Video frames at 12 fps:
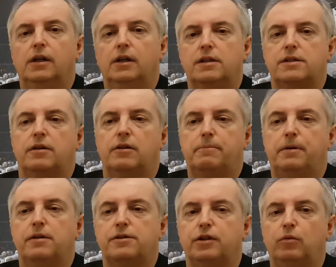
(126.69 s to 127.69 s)
So the
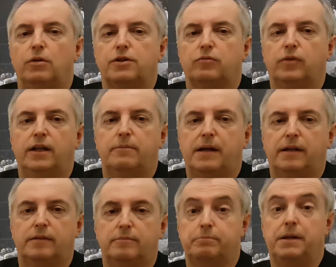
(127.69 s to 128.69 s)
person who wants to read
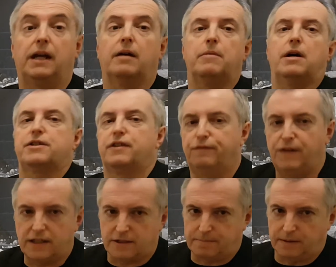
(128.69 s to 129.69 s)
about being a master
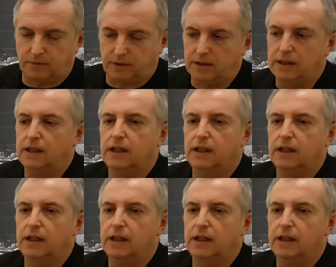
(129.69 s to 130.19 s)
fence builder